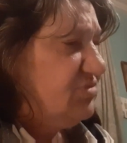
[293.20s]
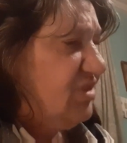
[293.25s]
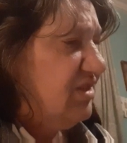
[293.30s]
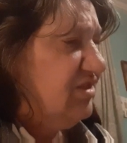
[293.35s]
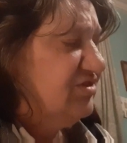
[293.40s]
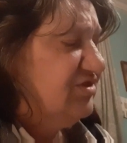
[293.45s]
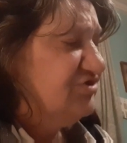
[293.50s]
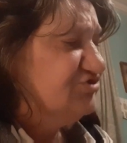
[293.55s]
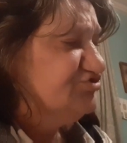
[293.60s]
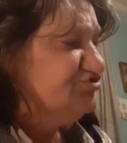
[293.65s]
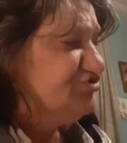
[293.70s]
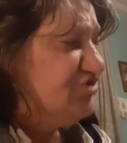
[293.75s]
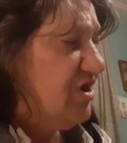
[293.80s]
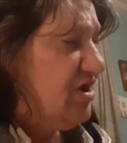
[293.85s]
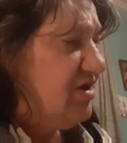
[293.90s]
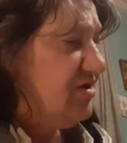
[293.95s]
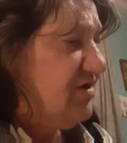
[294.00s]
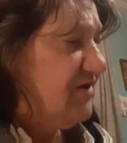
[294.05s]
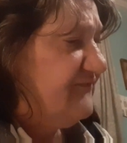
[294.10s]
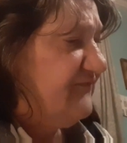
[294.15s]
The
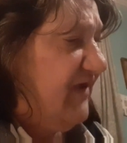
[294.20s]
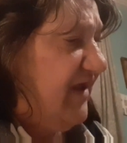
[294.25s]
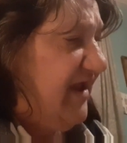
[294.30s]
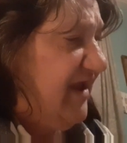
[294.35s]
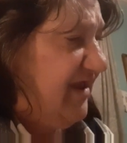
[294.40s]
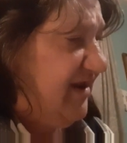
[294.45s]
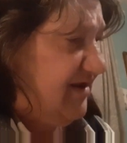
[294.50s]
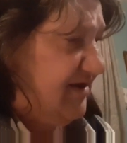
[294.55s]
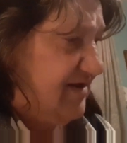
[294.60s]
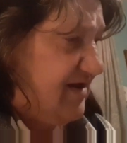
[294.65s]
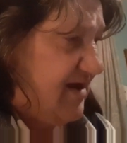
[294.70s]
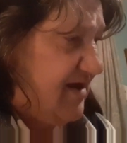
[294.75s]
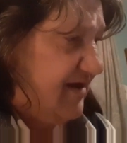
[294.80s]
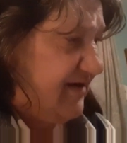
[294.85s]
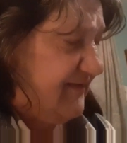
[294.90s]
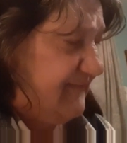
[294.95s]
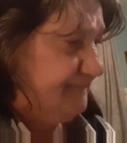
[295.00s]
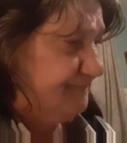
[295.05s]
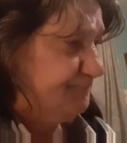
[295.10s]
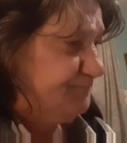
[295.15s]
son of
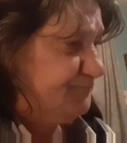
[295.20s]
Hananiah.